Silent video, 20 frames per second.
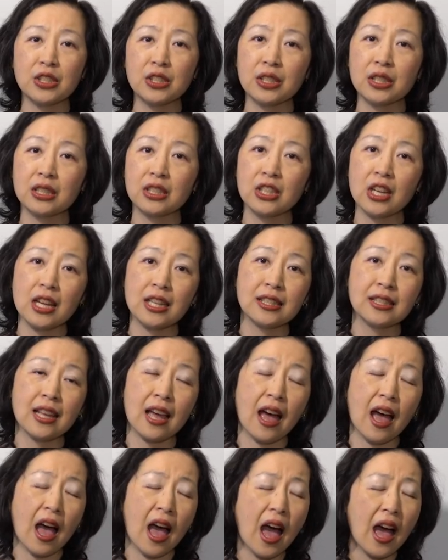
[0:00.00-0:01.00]
to chase
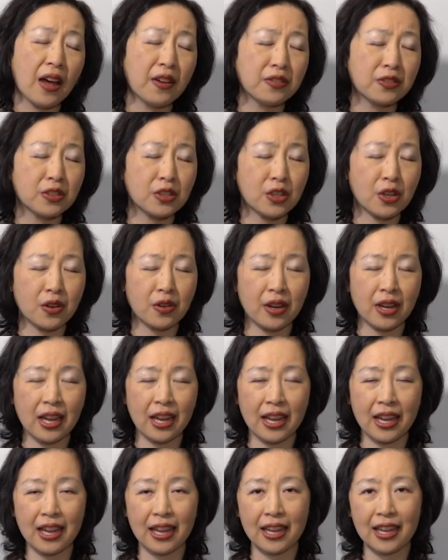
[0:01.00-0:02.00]
after
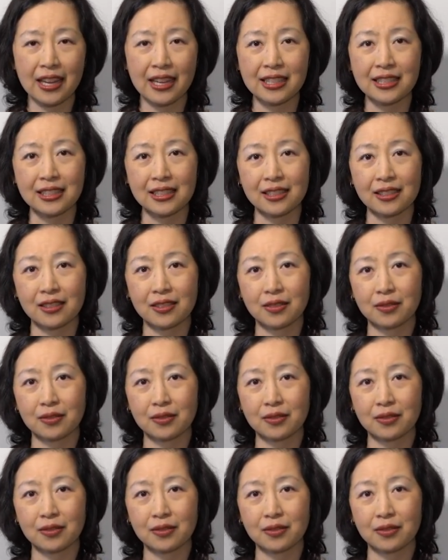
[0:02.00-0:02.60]
it.